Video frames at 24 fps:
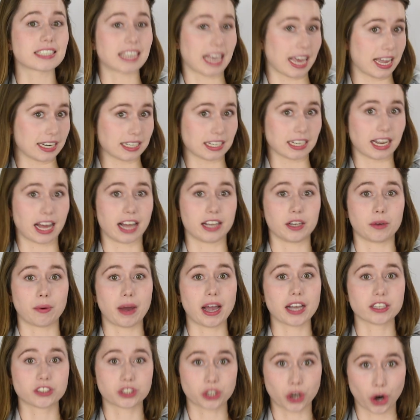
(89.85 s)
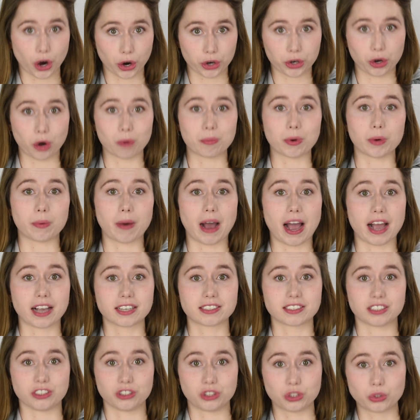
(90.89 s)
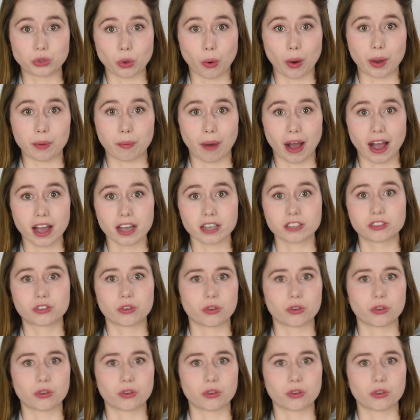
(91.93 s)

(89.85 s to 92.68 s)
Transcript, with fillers: candelilla wax, carnauba wax, and soy wax.